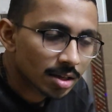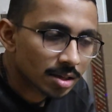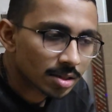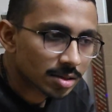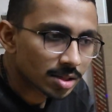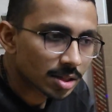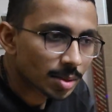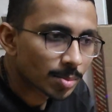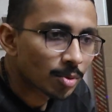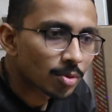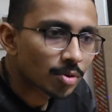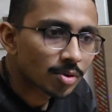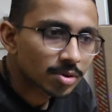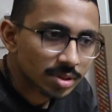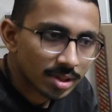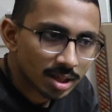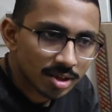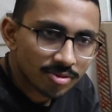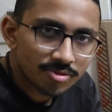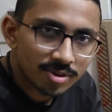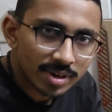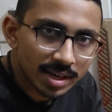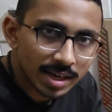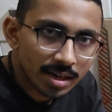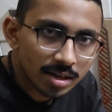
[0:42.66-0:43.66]
the more they
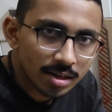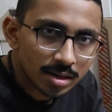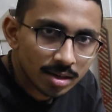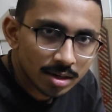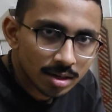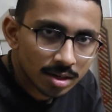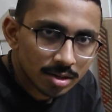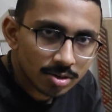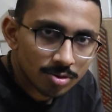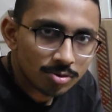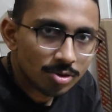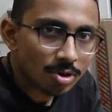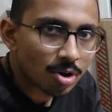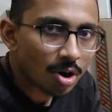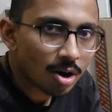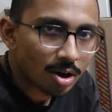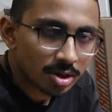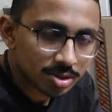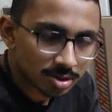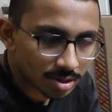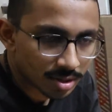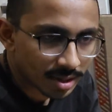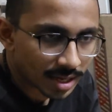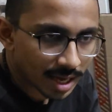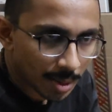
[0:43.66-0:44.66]
feed to
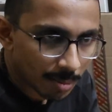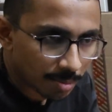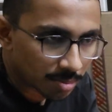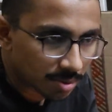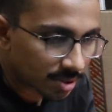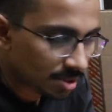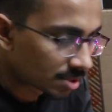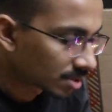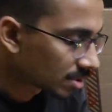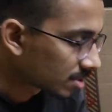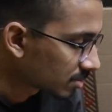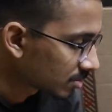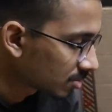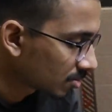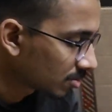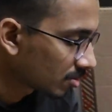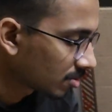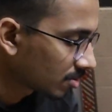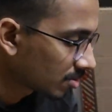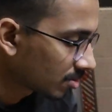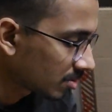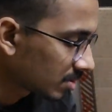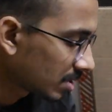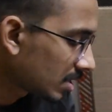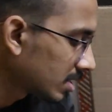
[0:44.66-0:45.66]
dogs on campus.
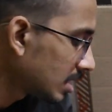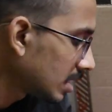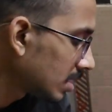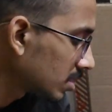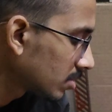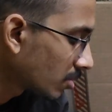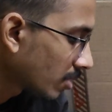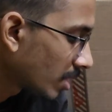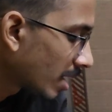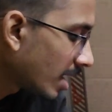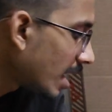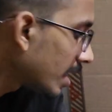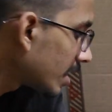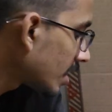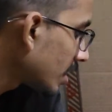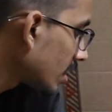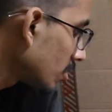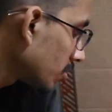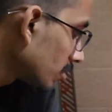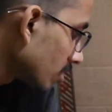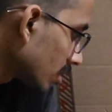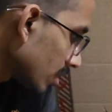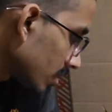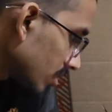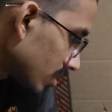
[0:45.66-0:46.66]
So this is correlated
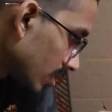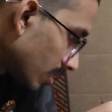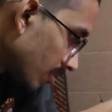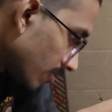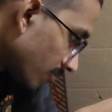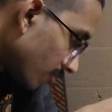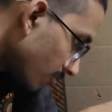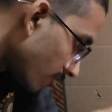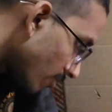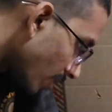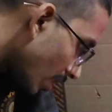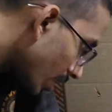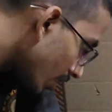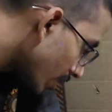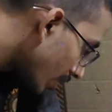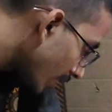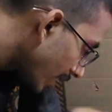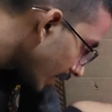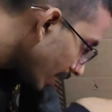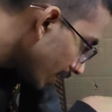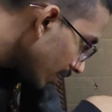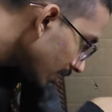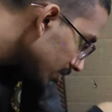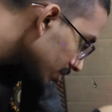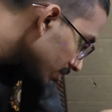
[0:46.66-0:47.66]
to the one
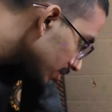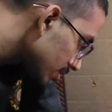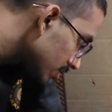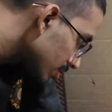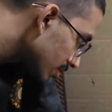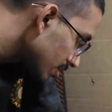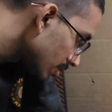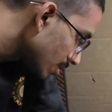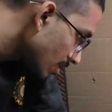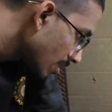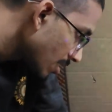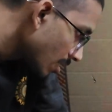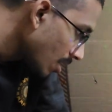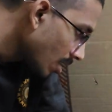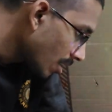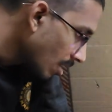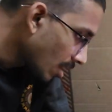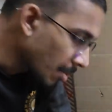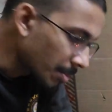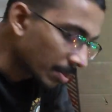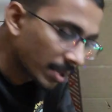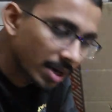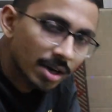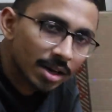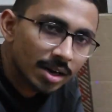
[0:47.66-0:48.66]
radius. A
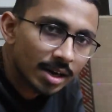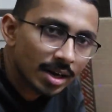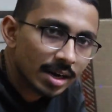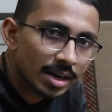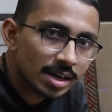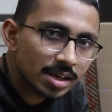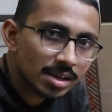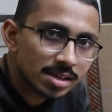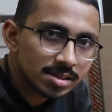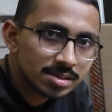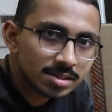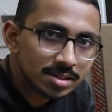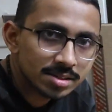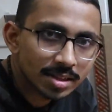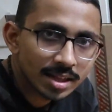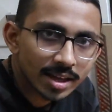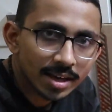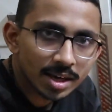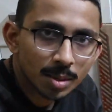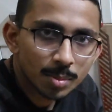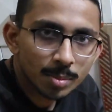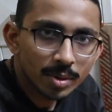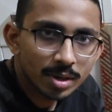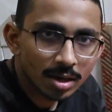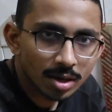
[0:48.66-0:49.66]
bigger radius is like
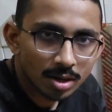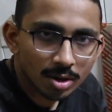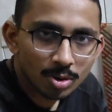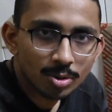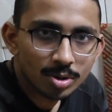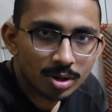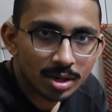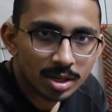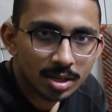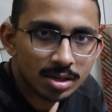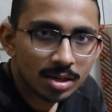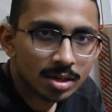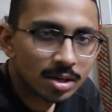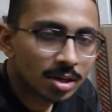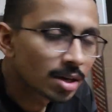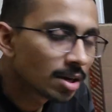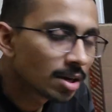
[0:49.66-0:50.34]
a bigger roti.